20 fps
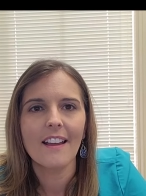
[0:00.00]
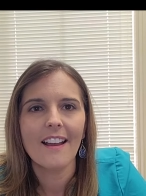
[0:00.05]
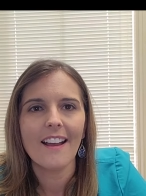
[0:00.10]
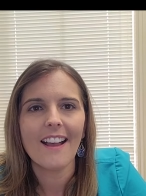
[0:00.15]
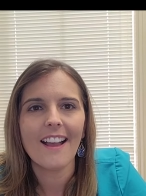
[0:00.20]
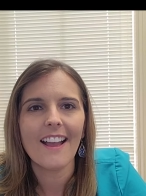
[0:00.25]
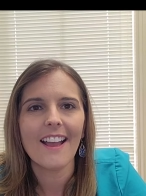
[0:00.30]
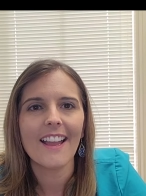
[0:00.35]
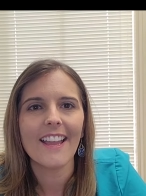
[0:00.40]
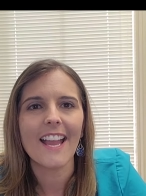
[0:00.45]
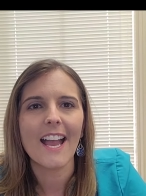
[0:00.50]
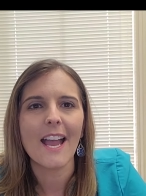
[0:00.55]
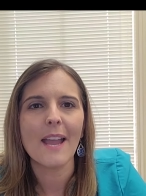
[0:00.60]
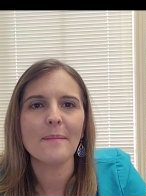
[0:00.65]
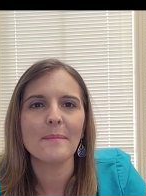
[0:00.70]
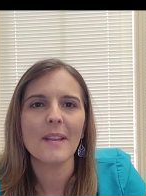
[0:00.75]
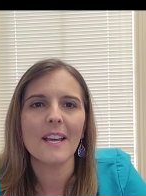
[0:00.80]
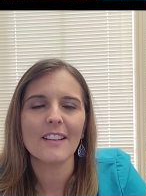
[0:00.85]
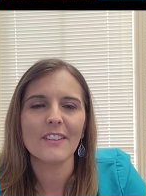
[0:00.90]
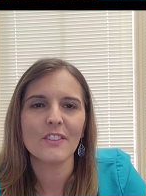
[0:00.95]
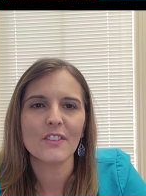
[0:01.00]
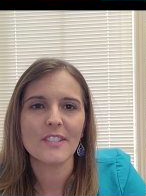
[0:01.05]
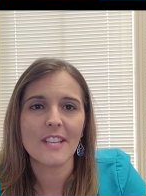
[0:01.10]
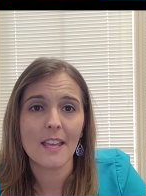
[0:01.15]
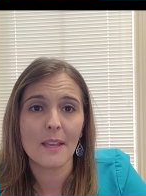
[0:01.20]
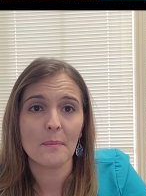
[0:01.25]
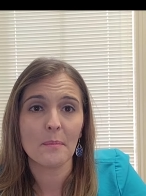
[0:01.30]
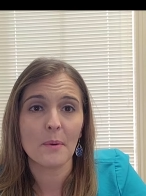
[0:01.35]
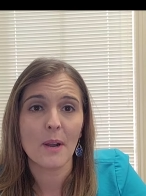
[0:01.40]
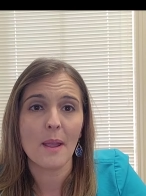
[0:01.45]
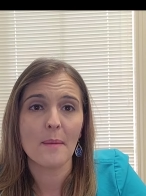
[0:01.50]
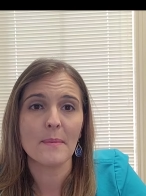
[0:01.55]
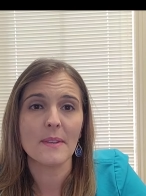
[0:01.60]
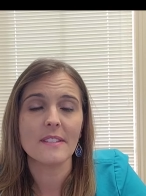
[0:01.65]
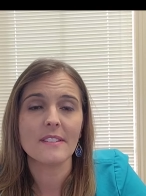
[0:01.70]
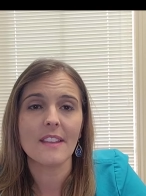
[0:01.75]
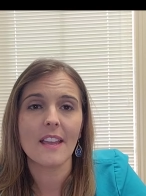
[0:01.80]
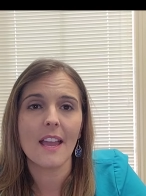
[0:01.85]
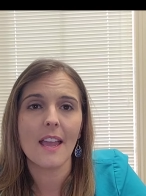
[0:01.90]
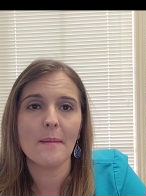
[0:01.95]
Hi, I'm Dr. Sally Primus.
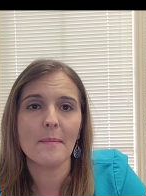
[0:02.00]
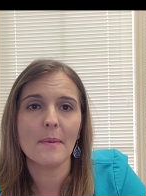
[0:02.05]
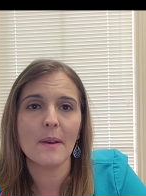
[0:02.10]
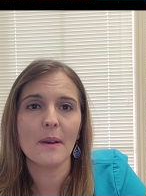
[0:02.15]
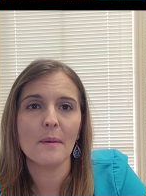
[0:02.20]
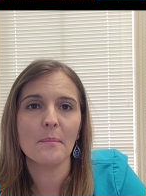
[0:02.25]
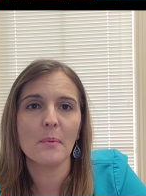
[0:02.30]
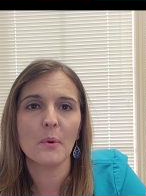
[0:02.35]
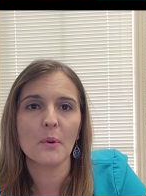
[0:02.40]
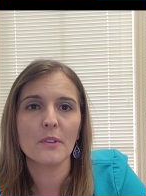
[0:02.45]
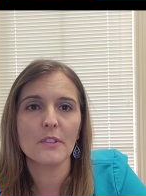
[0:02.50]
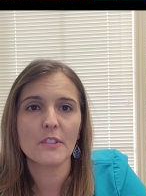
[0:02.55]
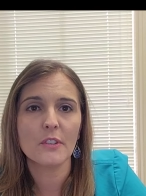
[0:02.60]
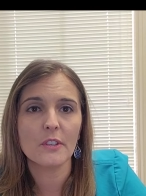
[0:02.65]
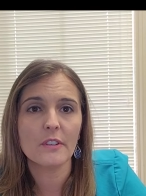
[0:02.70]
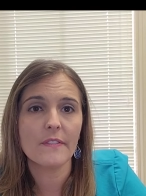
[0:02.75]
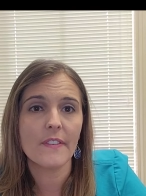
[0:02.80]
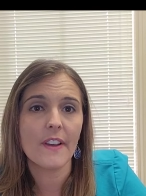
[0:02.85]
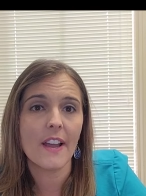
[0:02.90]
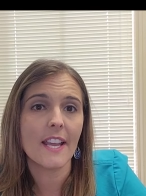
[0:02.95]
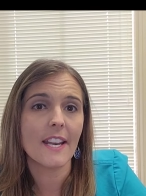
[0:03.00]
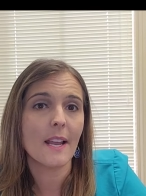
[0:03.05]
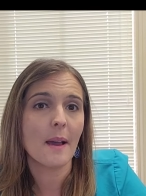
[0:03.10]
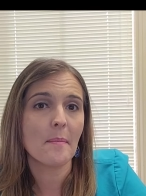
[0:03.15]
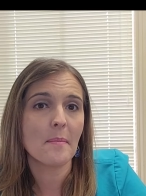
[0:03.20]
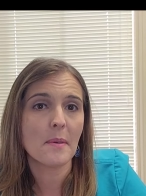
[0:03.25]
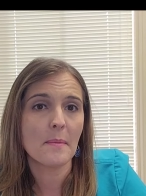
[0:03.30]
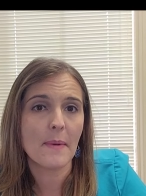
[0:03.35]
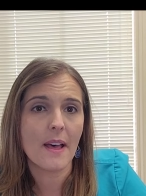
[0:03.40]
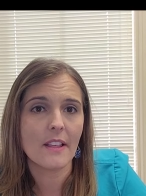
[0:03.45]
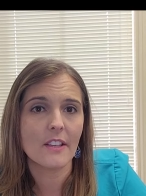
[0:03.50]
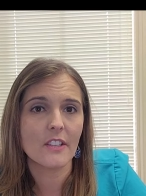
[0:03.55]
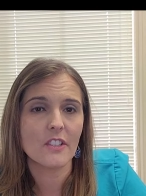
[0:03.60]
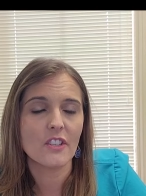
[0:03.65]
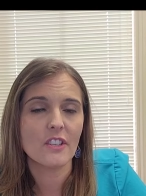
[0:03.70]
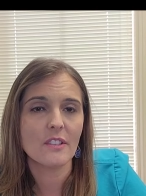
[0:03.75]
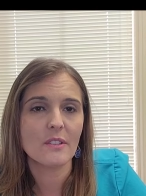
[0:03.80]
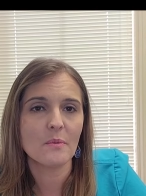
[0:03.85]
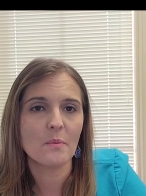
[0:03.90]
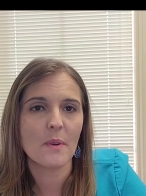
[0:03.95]
I'm a board certified
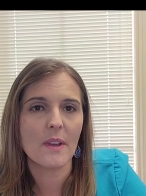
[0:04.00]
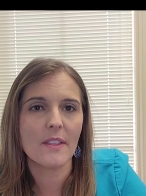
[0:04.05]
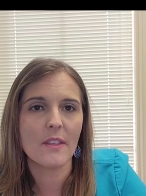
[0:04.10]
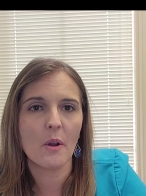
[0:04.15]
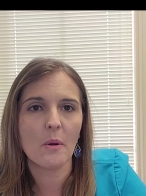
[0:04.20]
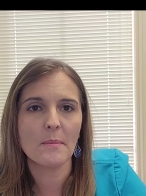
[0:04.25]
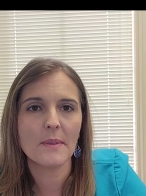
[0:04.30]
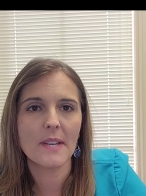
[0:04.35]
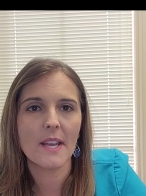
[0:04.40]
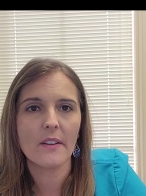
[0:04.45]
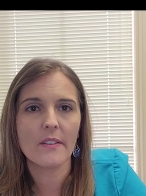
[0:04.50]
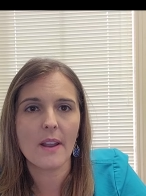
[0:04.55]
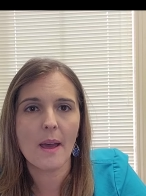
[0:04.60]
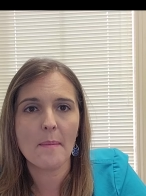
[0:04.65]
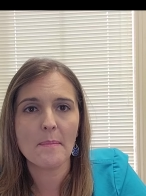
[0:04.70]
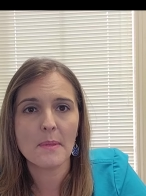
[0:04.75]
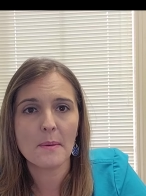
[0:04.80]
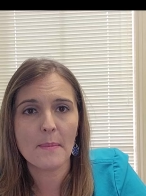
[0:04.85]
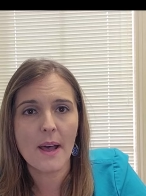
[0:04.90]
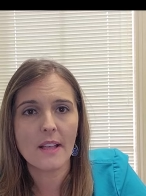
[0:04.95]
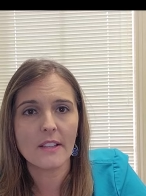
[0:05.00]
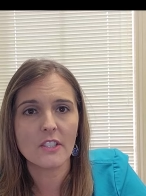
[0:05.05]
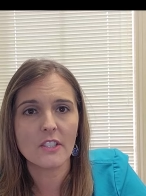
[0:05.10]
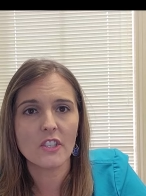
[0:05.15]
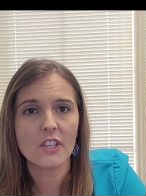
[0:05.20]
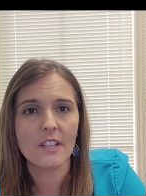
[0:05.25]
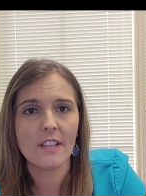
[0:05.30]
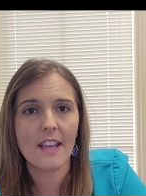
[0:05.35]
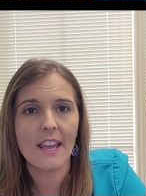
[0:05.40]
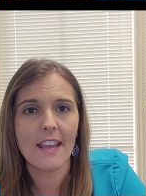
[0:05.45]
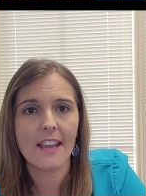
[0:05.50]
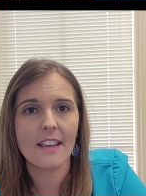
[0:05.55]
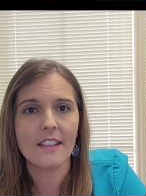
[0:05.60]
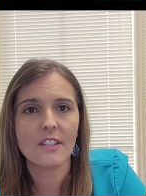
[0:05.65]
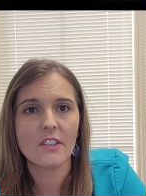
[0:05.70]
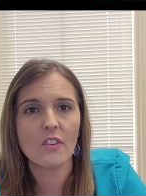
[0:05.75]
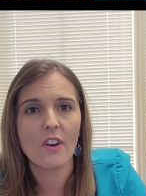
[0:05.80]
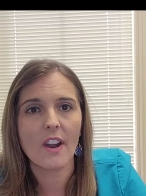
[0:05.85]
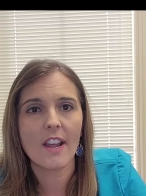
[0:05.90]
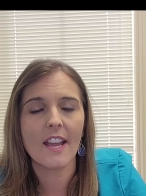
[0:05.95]
ophthalmologist with Hometown Ophthalmology and the
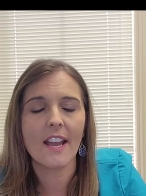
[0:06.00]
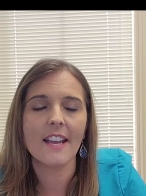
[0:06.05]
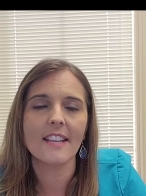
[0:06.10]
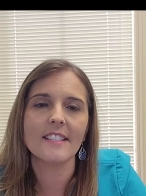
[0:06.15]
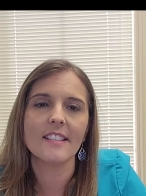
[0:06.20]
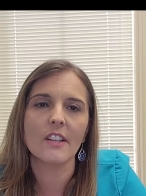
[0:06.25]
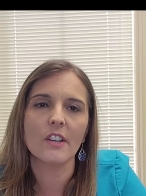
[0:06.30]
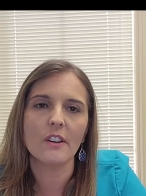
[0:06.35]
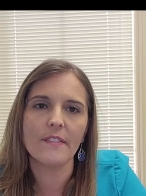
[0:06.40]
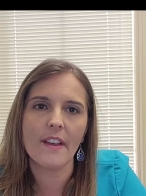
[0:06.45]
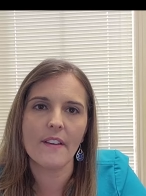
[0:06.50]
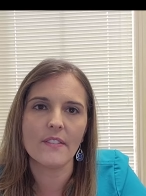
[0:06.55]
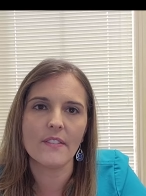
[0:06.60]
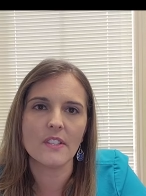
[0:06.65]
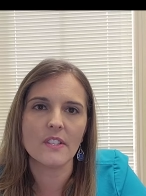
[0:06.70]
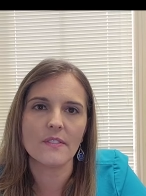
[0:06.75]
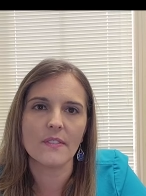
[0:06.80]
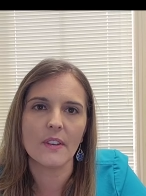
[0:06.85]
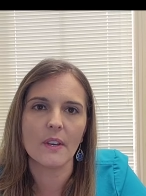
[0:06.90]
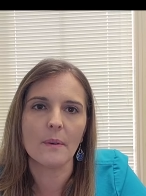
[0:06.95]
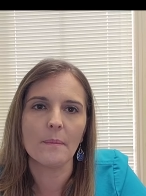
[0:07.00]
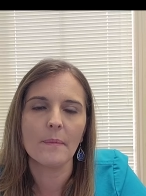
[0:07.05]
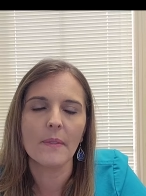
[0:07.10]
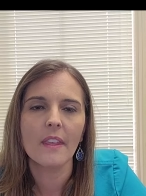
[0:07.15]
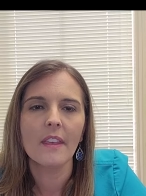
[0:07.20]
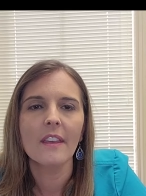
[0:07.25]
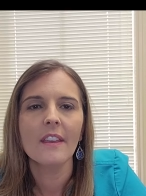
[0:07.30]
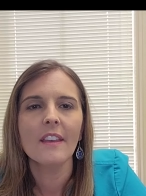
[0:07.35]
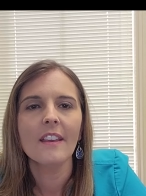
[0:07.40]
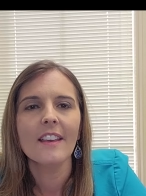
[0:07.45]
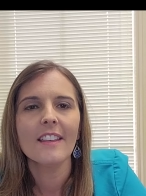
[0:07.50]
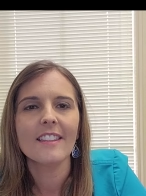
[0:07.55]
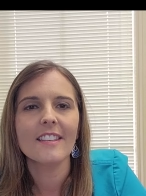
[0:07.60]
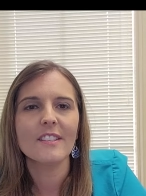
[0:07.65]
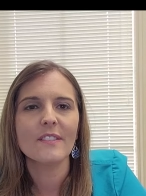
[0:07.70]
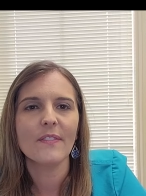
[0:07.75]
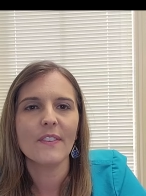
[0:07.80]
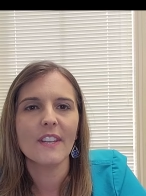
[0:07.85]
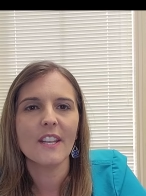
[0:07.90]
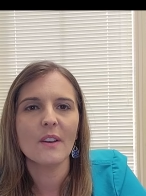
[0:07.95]
Dry Eye Center of Evansville. This
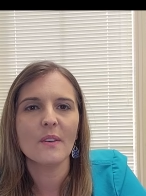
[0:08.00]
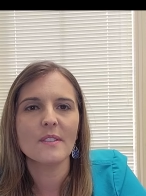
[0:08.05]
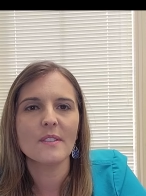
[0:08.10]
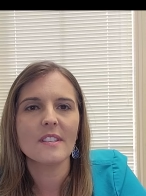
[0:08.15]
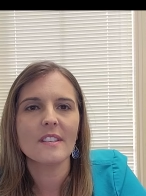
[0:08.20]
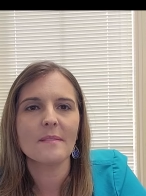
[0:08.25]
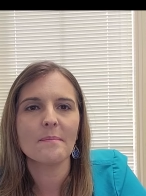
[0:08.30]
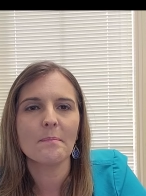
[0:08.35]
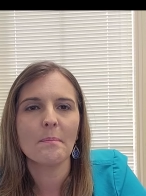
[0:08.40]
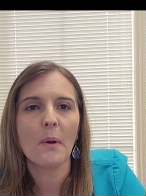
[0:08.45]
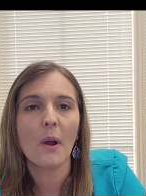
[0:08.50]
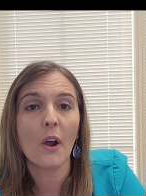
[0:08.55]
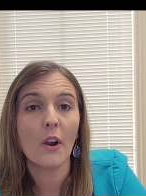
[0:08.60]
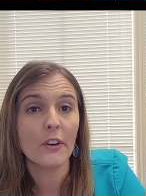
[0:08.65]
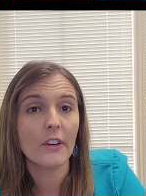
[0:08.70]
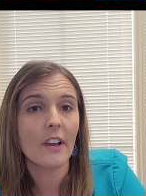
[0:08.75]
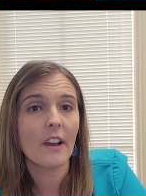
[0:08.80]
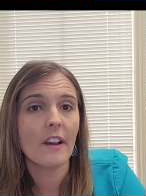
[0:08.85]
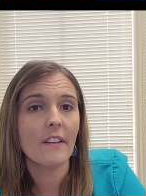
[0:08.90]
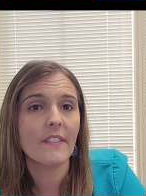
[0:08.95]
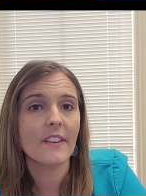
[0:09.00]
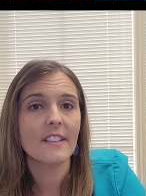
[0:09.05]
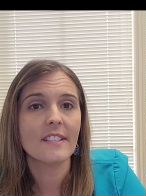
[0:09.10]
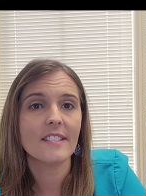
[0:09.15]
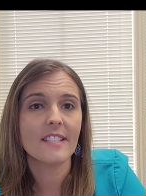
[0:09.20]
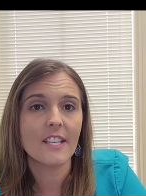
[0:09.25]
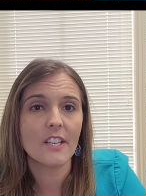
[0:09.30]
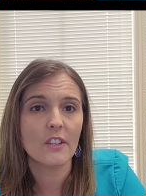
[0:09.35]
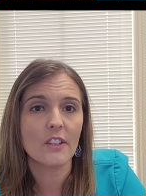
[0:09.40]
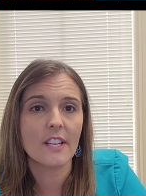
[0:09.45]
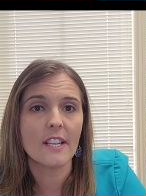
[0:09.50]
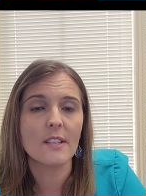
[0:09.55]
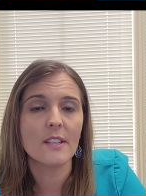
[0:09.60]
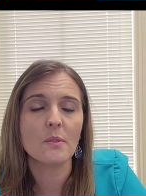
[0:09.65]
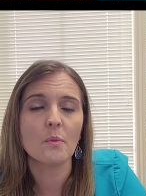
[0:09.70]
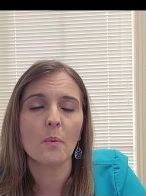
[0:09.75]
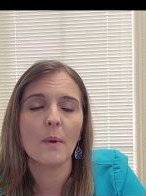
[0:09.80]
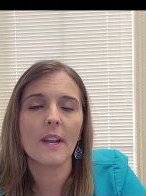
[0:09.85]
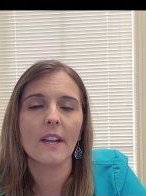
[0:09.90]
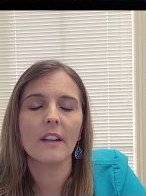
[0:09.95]
video is a part of a series
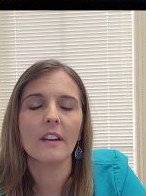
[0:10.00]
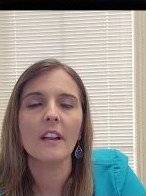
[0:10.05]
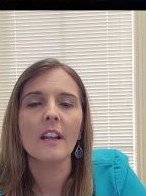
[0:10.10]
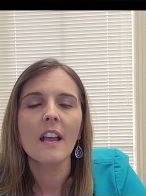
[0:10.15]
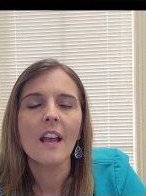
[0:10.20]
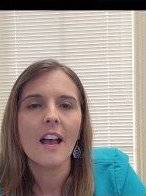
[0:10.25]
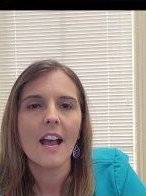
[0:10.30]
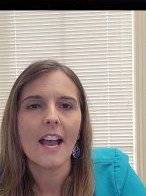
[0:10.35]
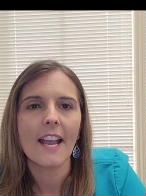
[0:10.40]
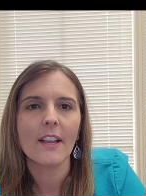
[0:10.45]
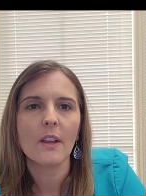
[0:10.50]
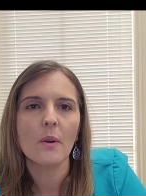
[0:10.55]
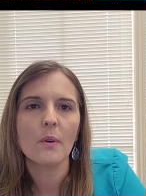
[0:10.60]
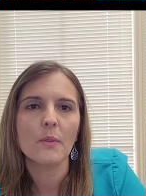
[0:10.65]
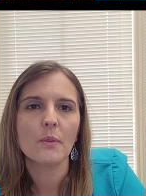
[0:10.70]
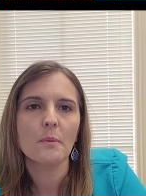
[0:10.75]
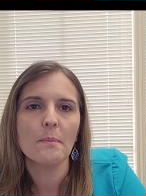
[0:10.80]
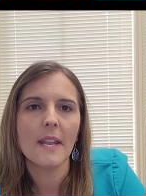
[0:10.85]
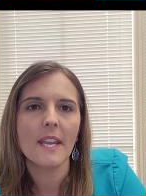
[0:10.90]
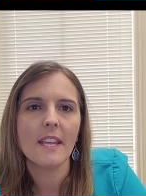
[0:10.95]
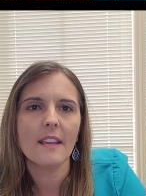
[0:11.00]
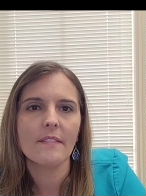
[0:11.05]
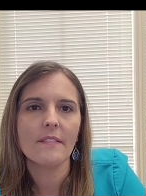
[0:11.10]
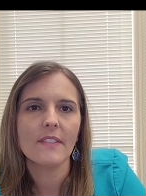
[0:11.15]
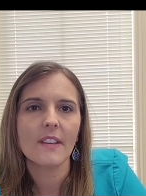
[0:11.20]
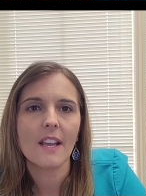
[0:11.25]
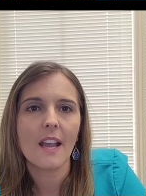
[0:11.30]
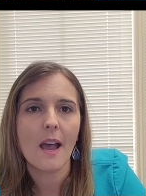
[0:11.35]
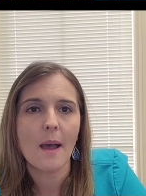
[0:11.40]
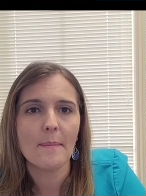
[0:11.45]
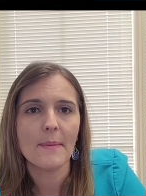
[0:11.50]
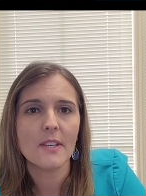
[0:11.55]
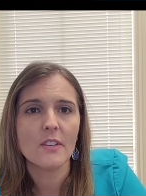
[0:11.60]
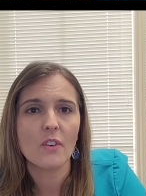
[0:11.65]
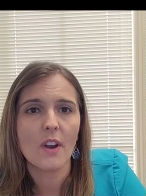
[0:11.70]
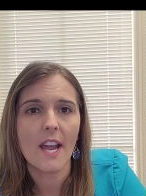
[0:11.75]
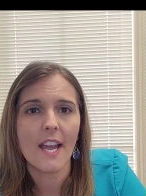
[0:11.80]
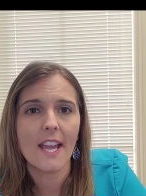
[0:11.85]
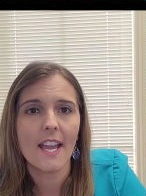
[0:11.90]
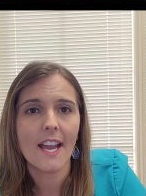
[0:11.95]
where I go through many of the common
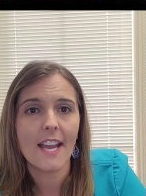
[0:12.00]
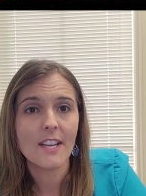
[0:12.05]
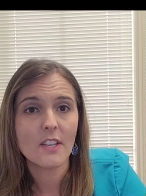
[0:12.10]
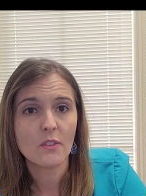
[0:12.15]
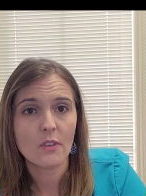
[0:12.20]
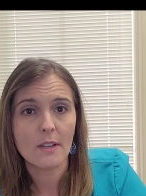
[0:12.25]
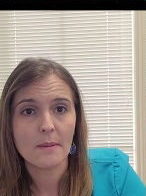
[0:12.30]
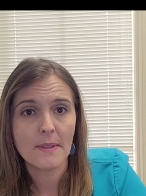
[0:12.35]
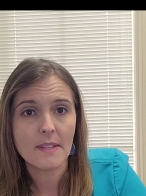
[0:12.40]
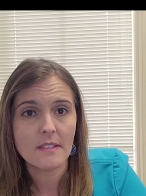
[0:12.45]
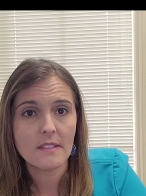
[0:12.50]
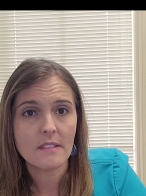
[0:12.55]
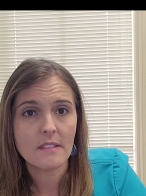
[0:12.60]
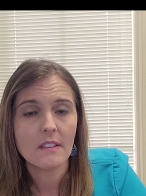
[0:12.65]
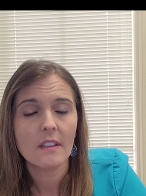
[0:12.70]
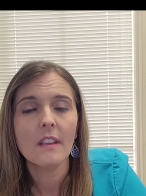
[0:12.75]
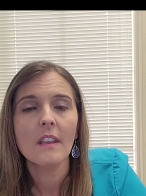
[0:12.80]
dry eye treatments